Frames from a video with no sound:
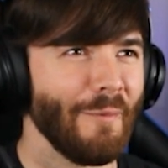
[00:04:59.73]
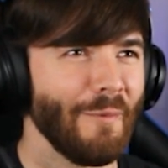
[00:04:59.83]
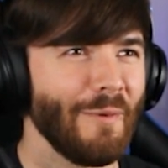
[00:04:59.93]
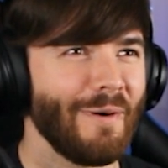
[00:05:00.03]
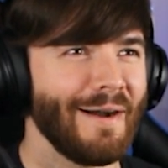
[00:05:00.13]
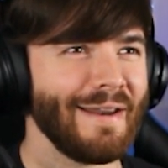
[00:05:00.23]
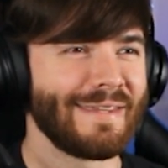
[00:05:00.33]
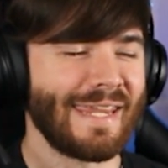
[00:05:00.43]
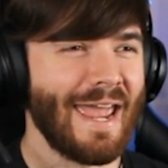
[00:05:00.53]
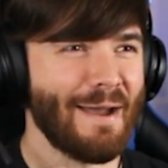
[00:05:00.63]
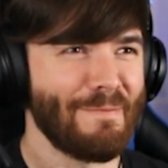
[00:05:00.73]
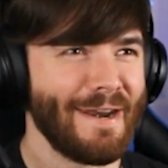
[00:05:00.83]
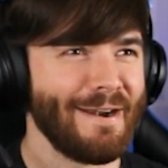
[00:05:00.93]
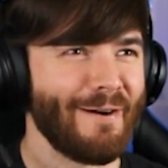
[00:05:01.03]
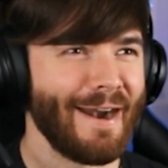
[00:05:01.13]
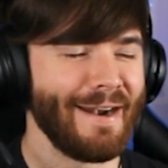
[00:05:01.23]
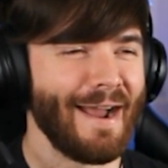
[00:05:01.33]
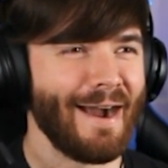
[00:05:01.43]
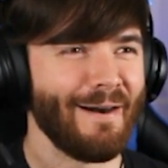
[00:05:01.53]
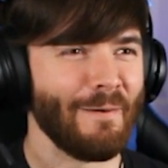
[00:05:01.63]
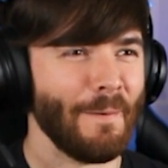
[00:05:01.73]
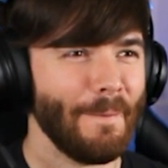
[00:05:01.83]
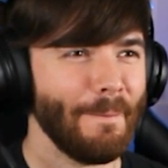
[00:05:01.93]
What is happening right now?